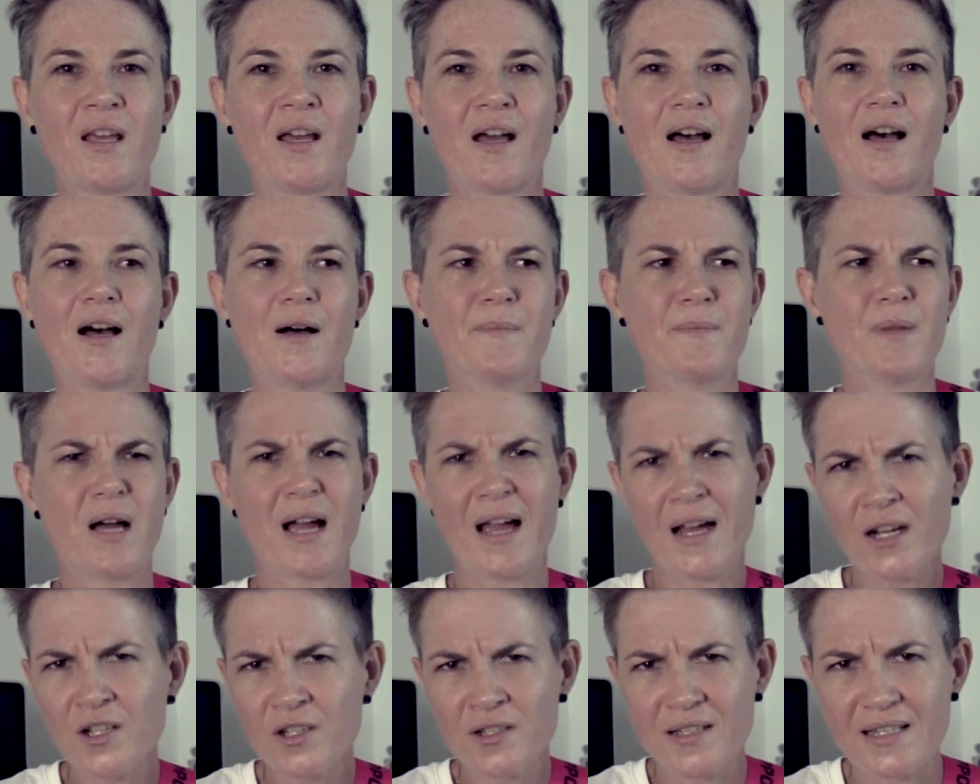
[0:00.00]
I
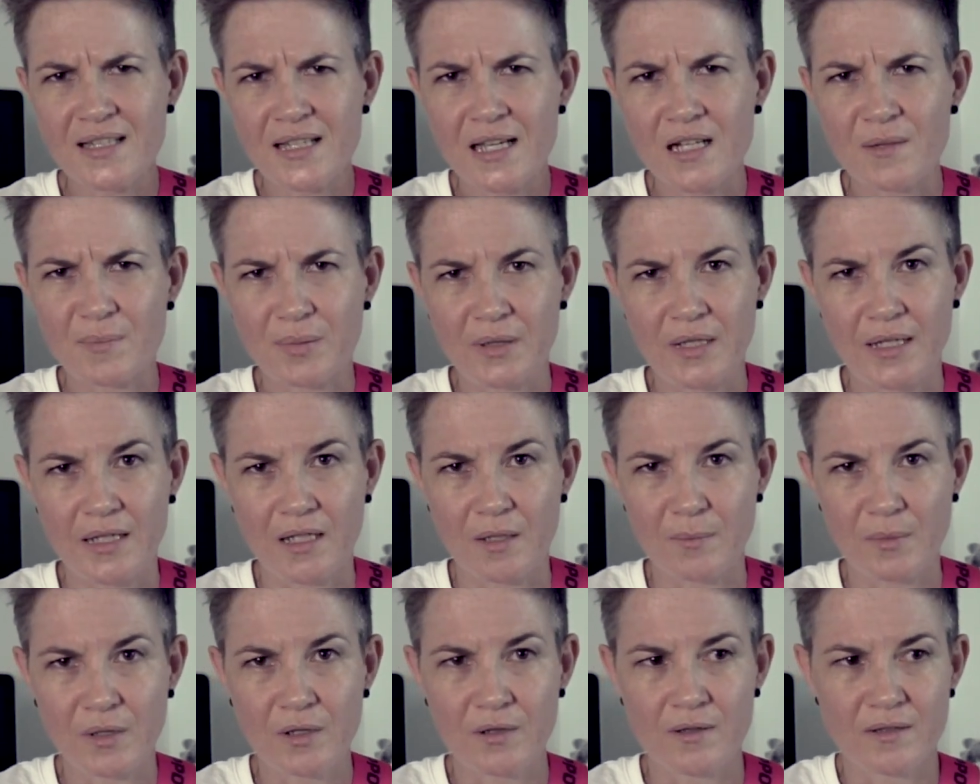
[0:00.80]
actually started playing
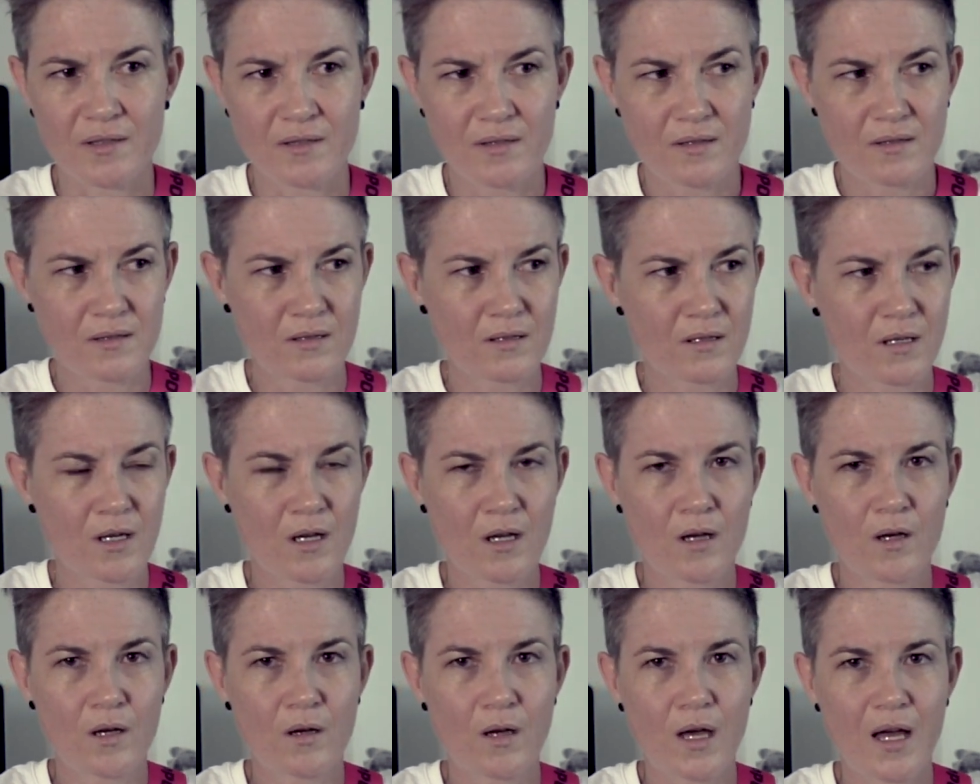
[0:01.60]
it because
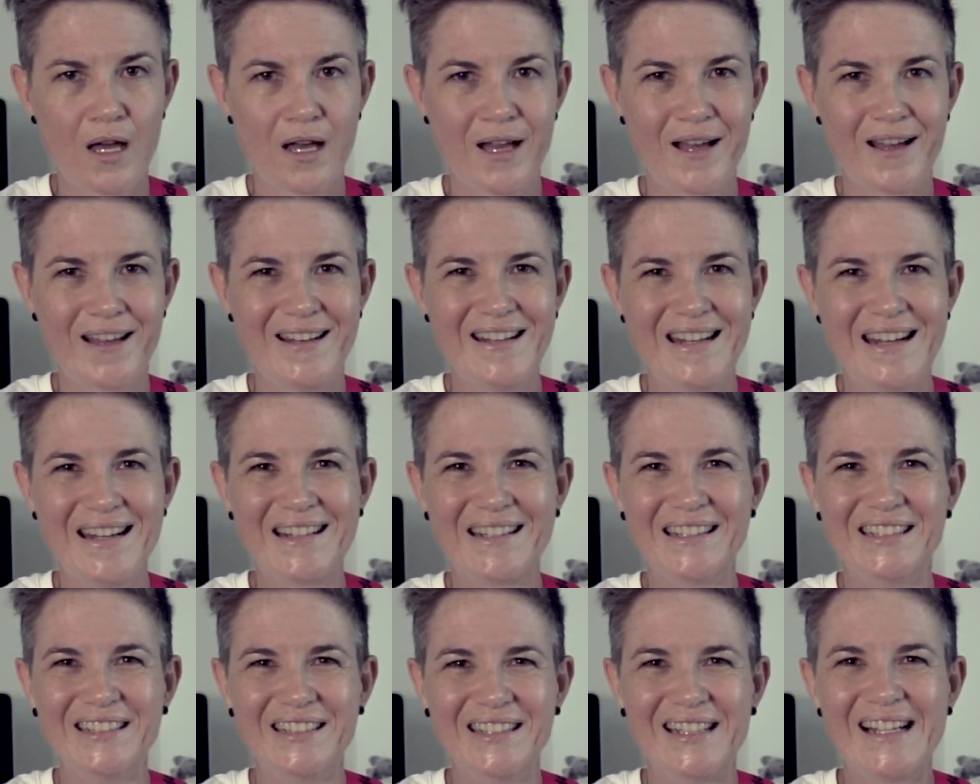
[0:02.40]
I needed
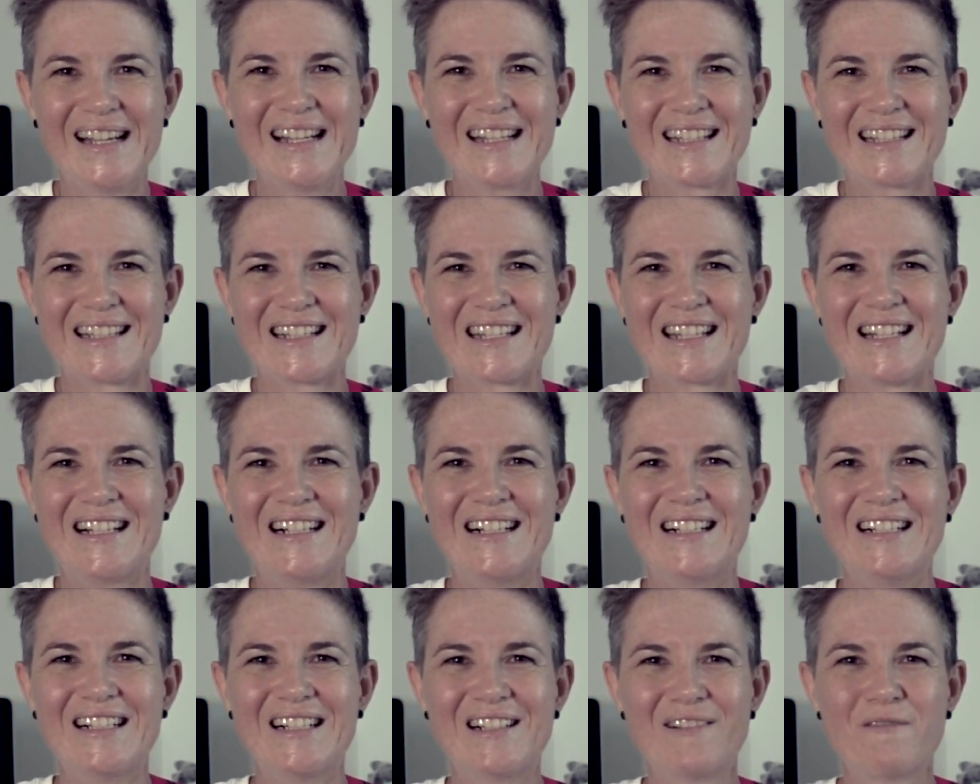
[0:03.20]
a light
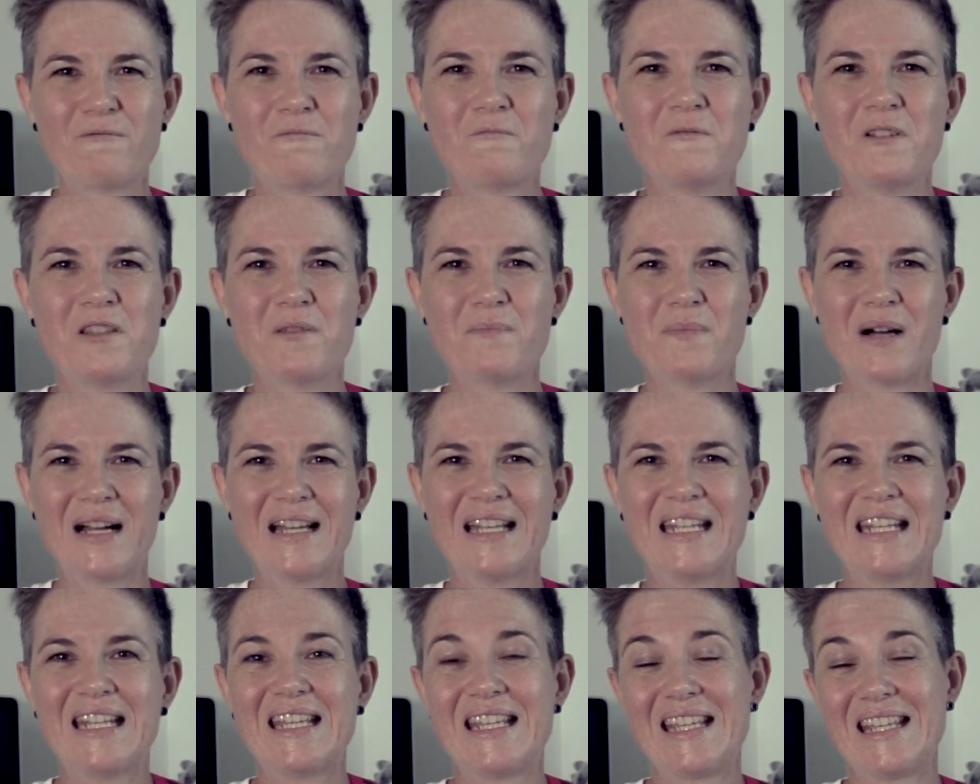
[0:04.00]
guitar with my
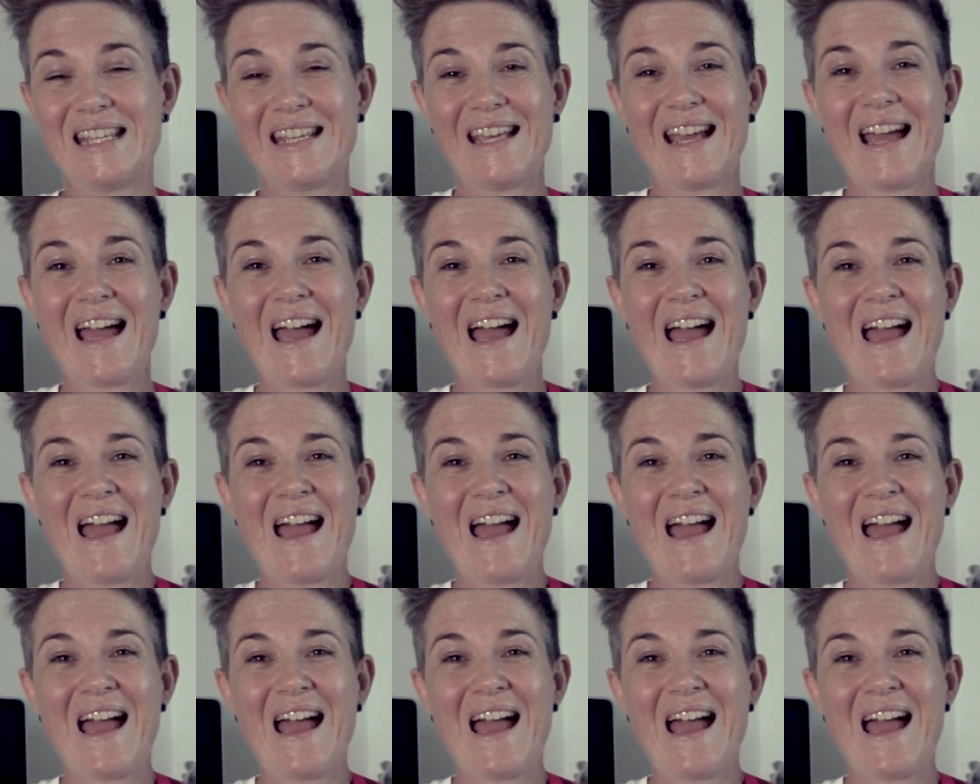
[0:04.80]
knee,